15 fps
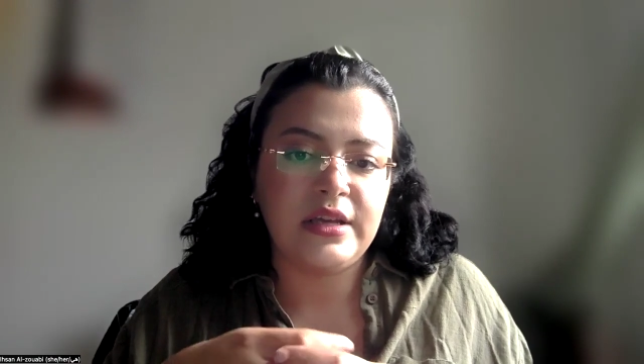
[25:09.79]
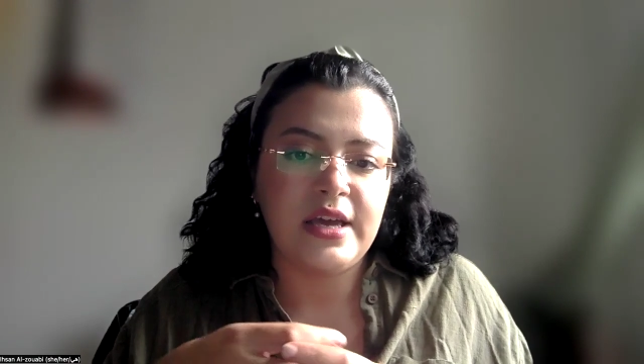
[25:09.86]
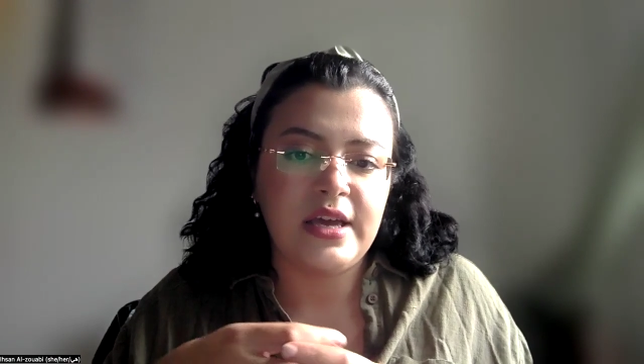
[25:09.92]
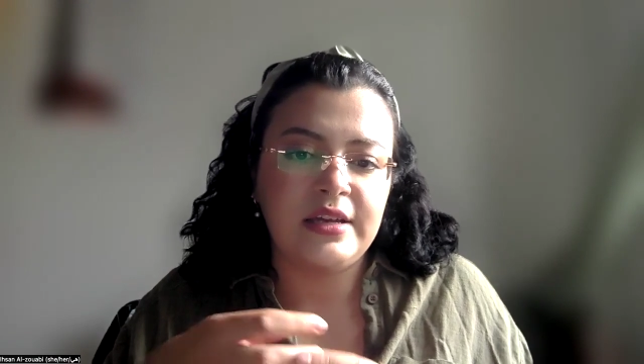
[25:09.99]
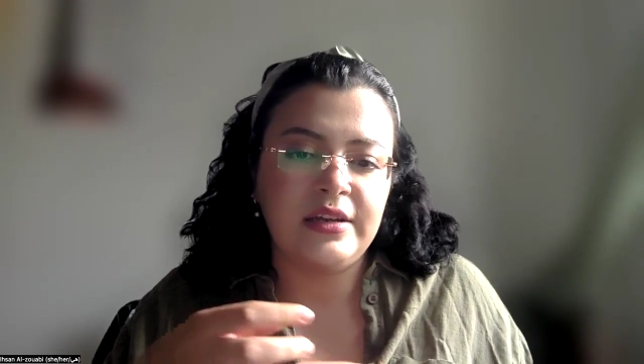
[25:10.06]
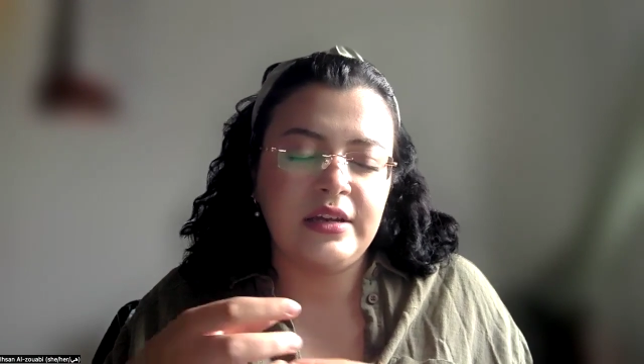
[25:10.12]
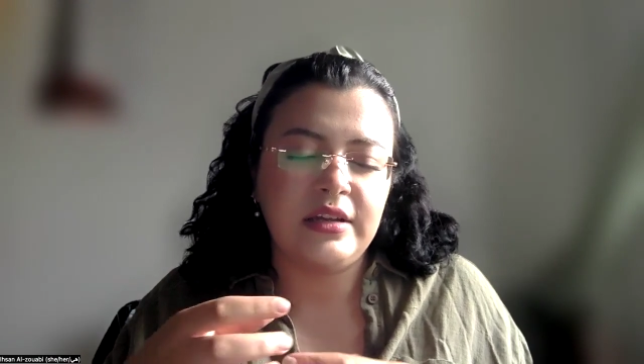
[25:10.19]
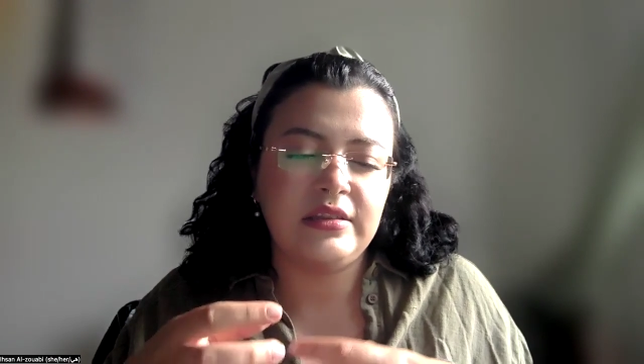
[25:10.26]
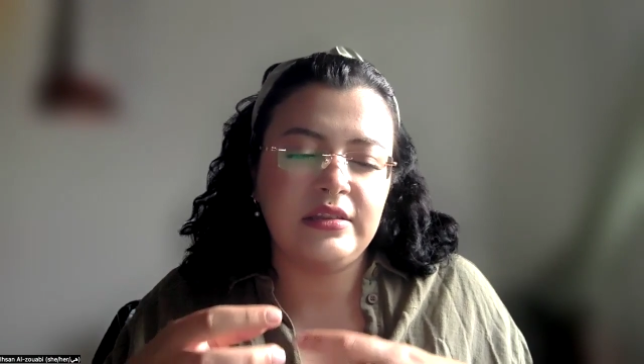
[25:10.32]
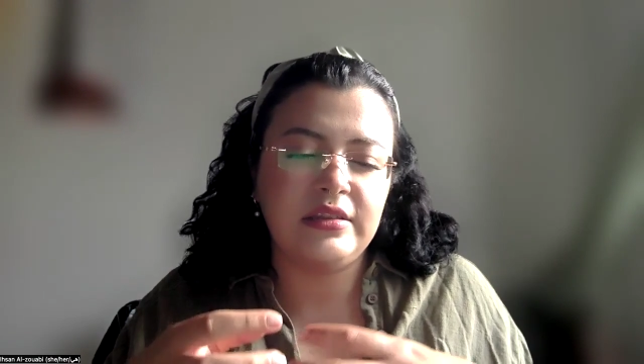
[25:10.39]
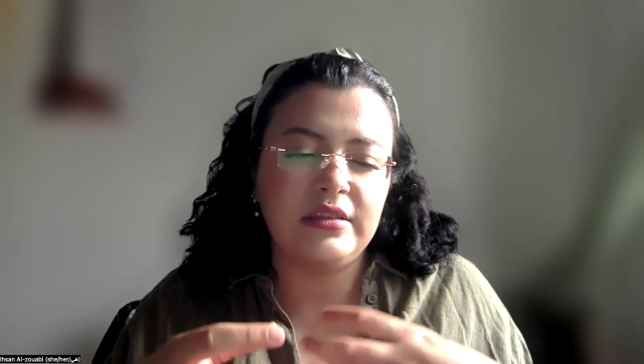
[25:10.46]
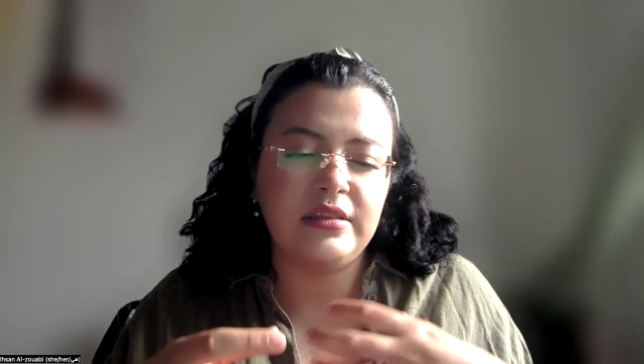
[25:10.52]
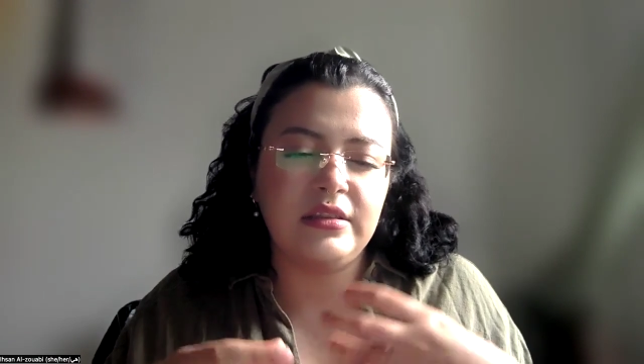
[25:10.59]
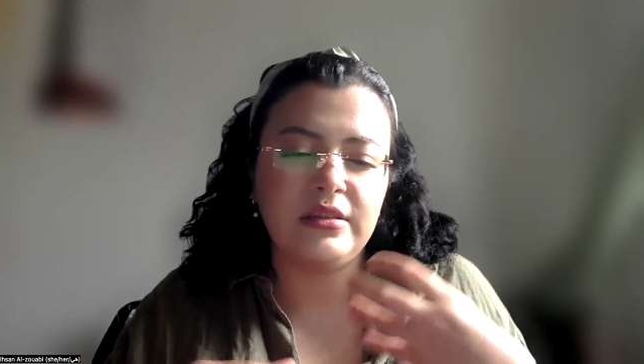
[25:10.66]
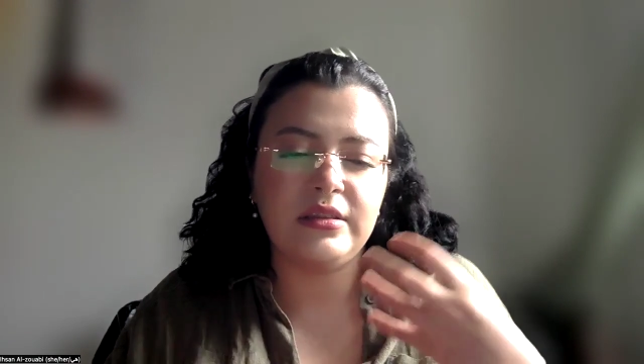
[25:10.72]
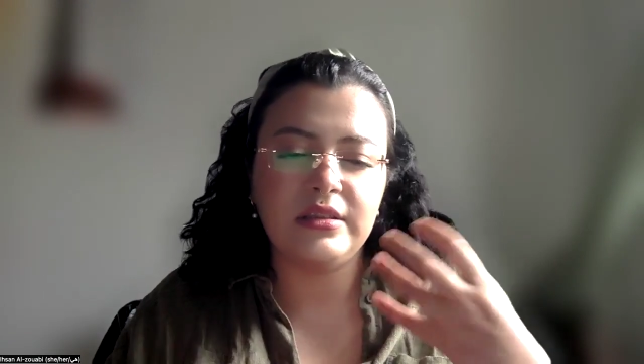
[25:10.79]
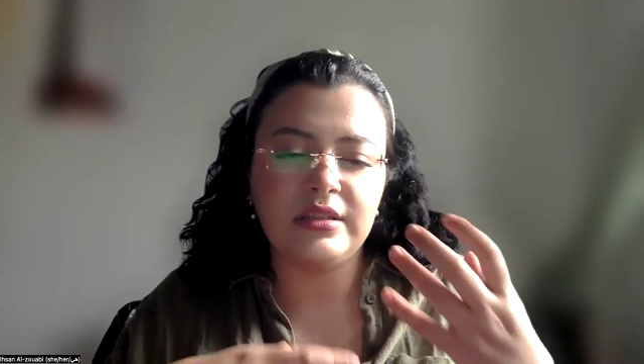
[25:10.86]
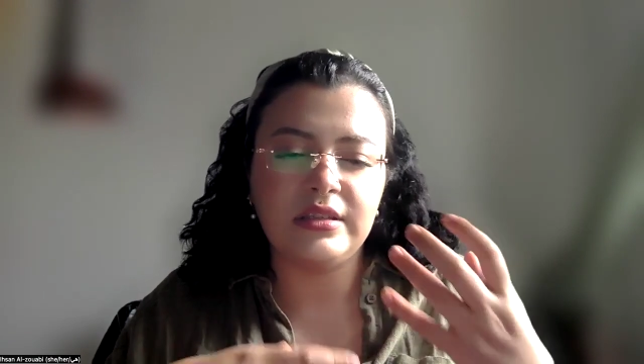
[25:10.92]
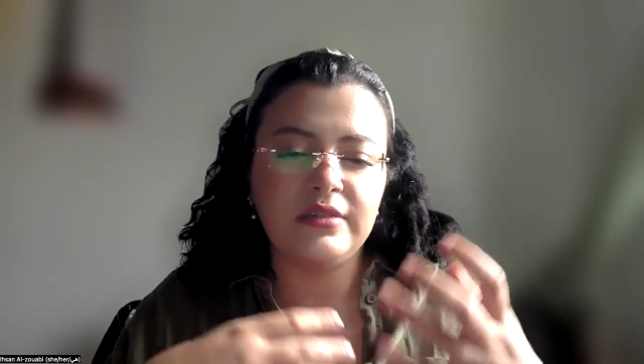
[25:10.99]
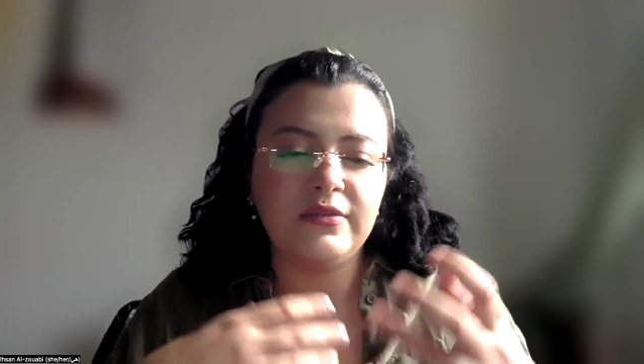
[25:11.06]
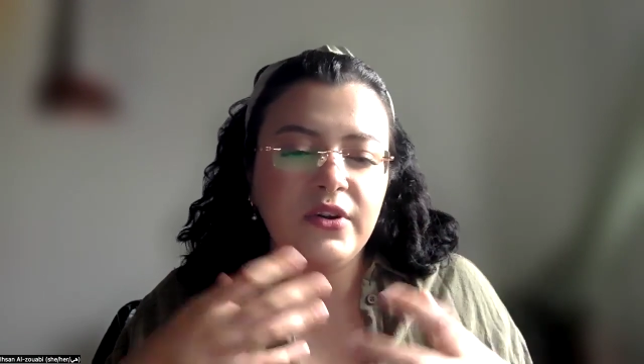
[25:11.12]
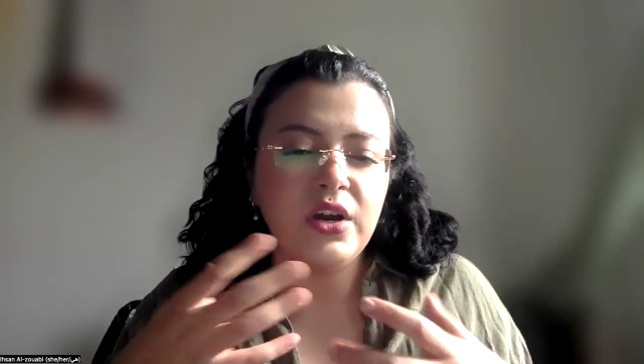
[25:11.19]
And this
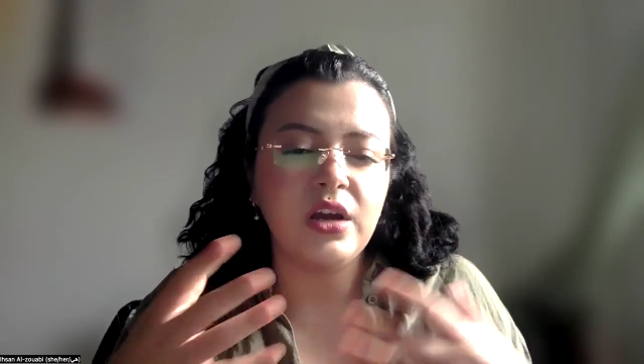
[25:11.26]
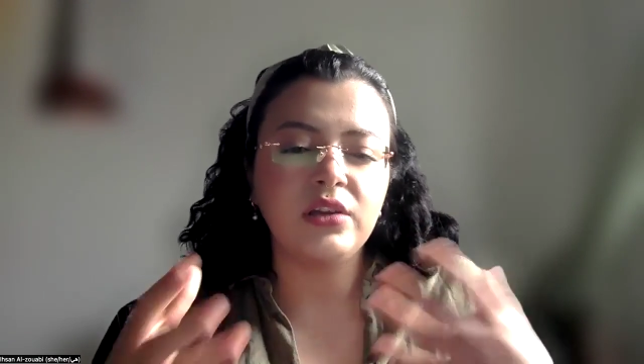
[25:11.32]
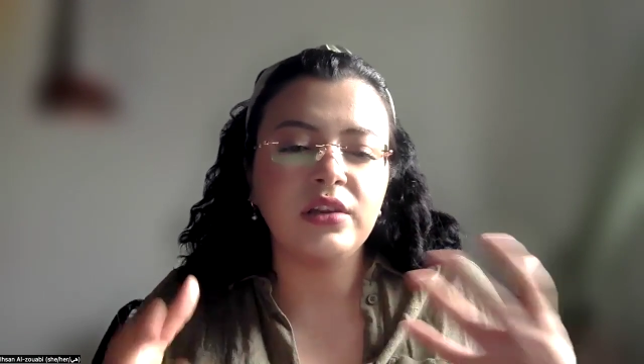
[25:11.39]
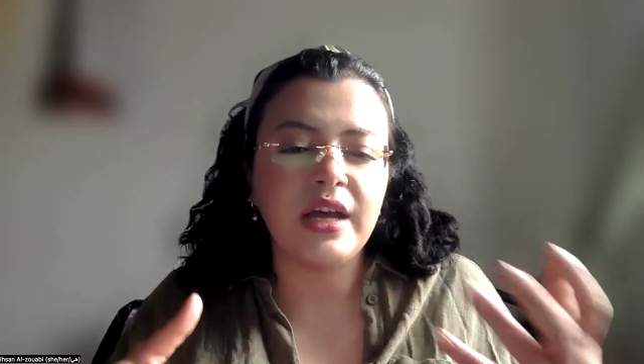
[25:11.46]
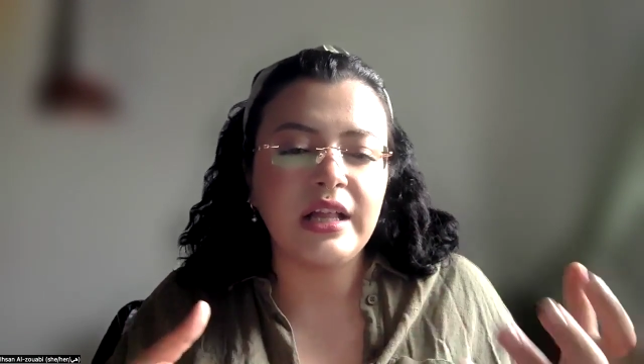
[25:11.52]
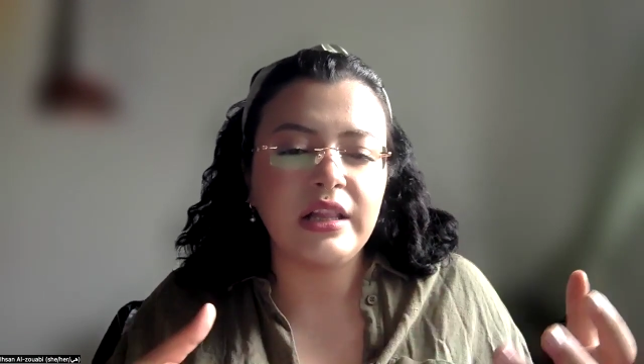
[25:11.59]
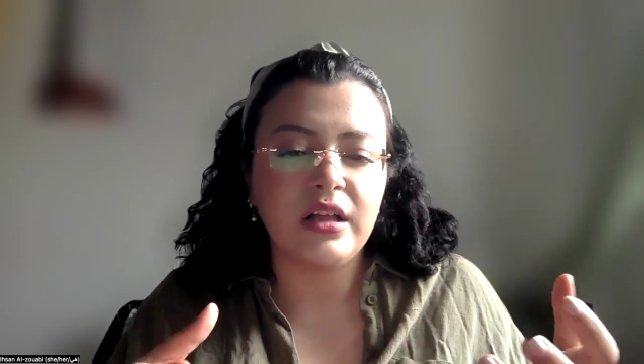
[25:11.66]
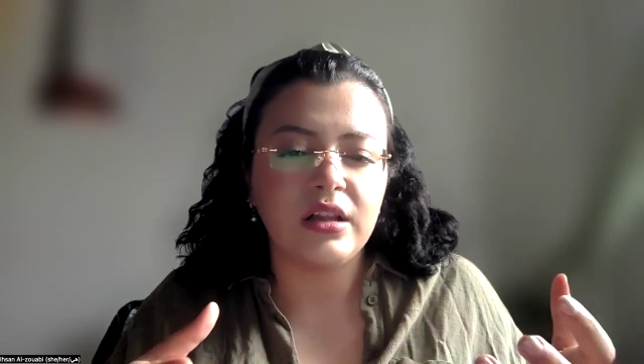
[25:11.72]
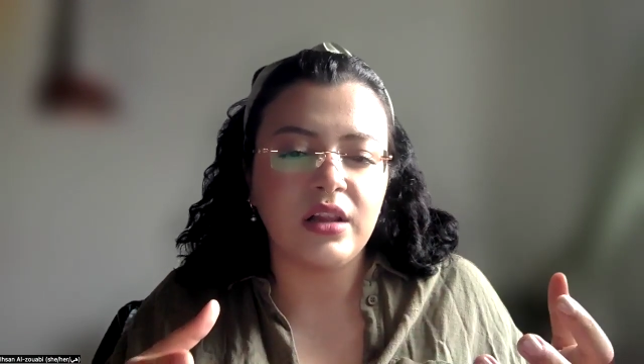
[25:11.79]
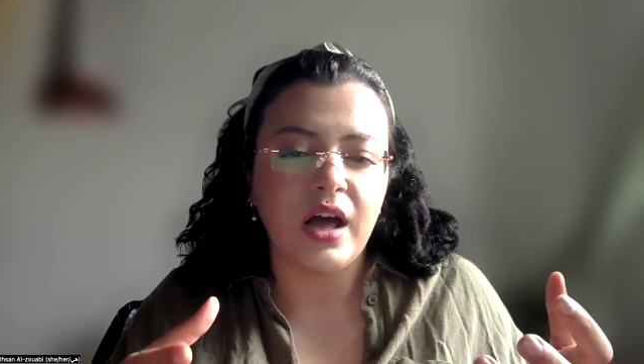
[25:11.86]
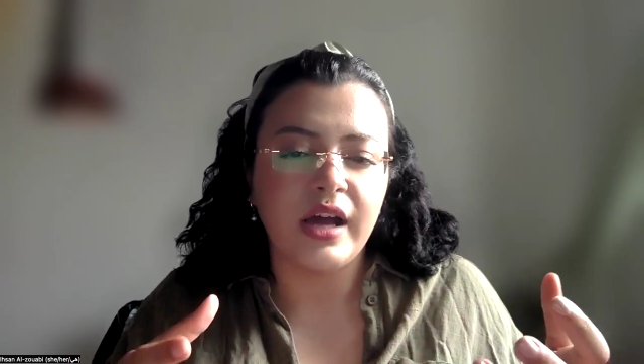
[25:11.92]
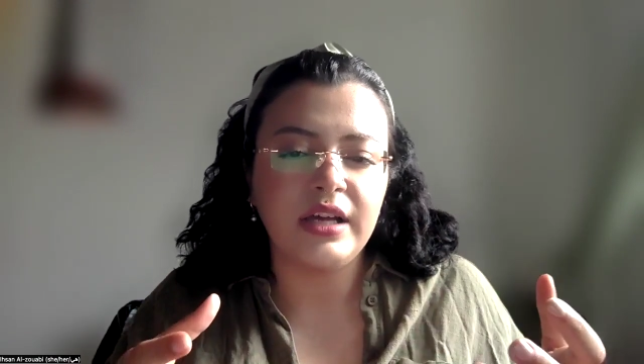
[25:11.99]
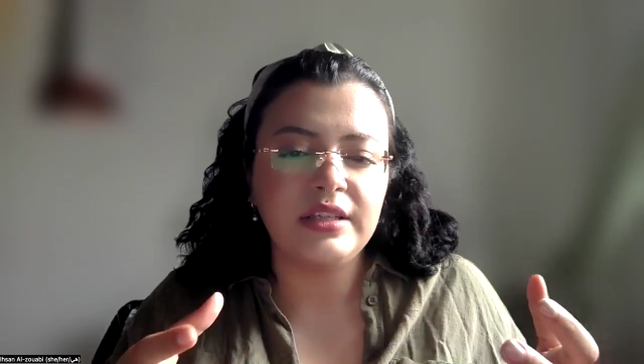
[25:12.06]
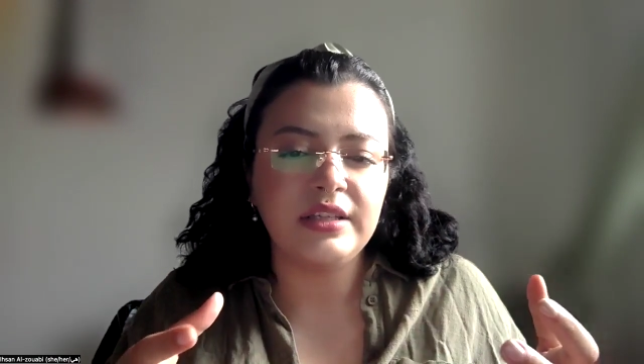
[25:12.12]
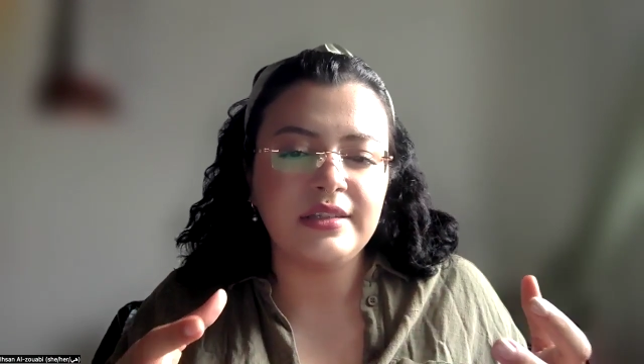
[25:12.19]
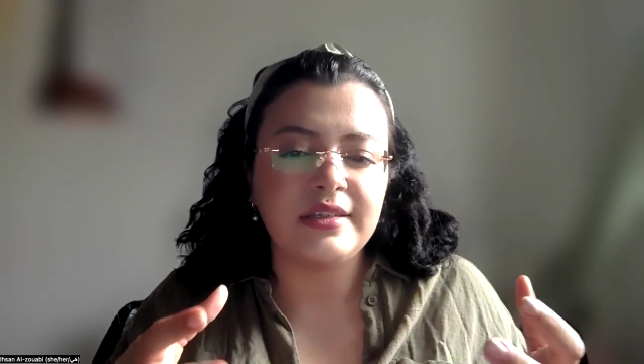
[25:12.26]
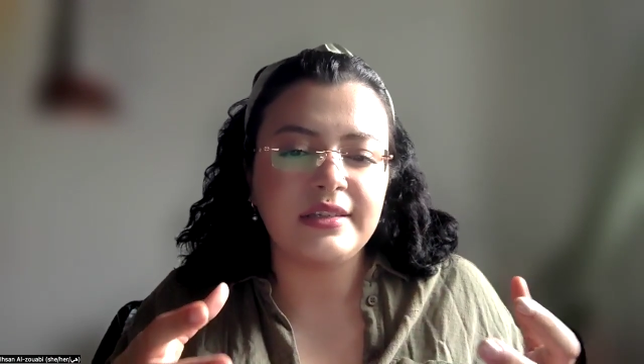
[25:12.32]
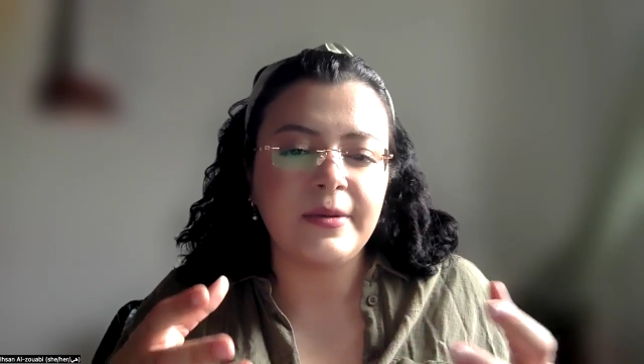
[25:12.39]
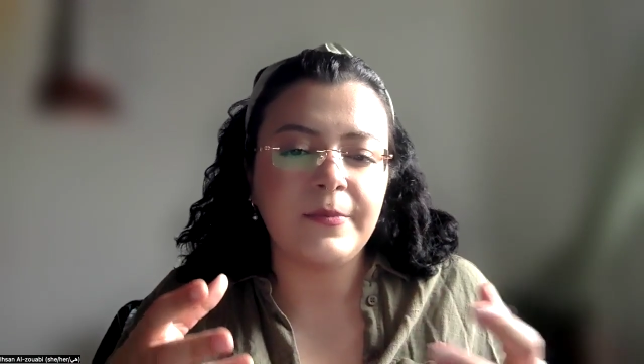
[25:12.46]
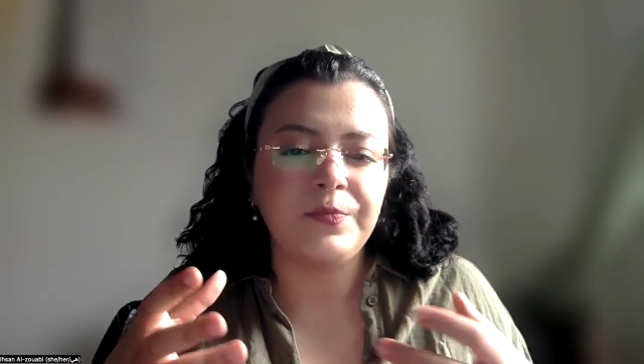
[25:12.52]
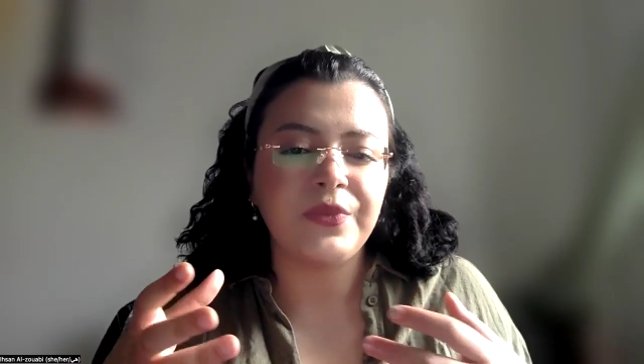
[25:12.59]
is a very unlikely alliance,